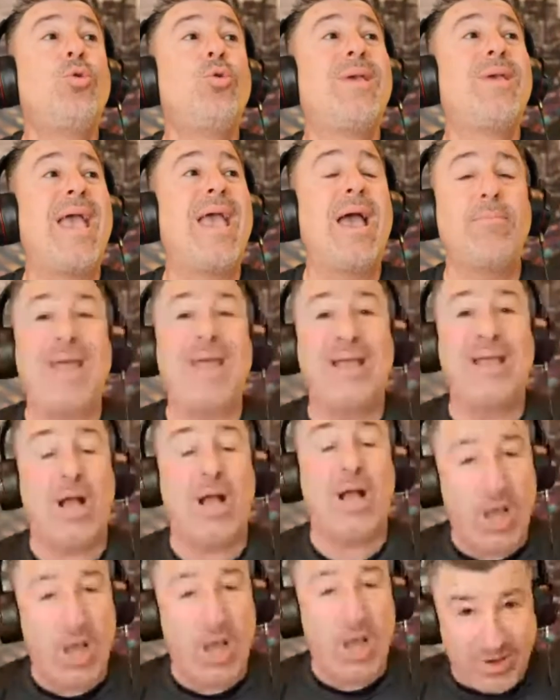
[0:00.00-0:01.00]
You can
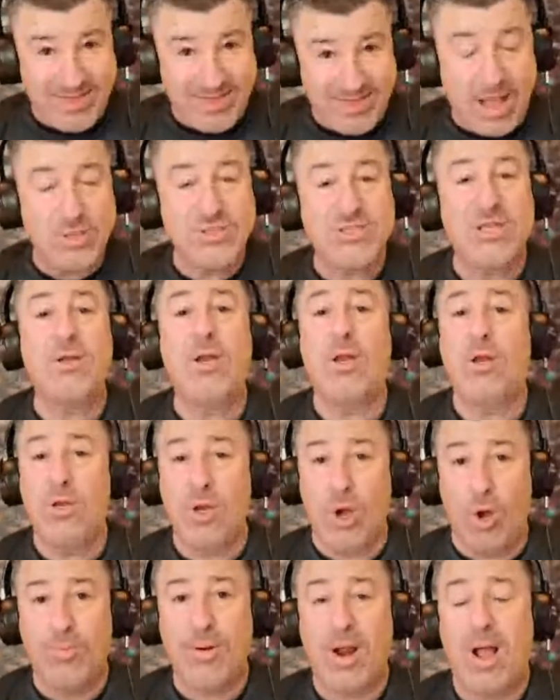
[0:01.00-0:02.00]
make a hundred
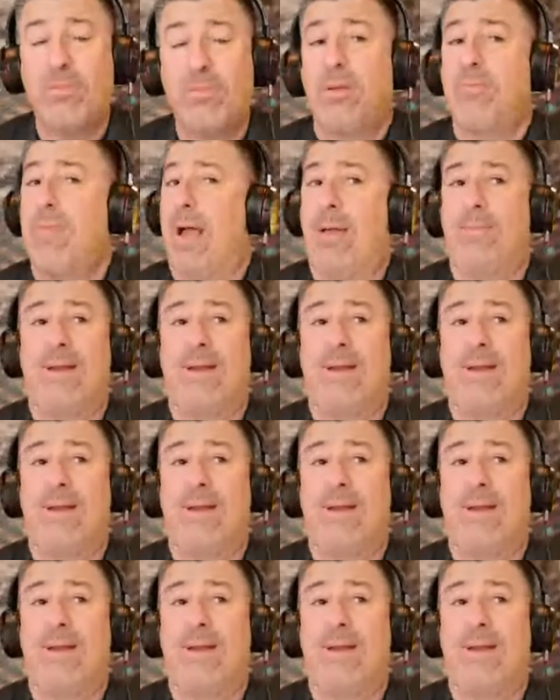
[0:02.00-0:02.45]
thousand, no problem.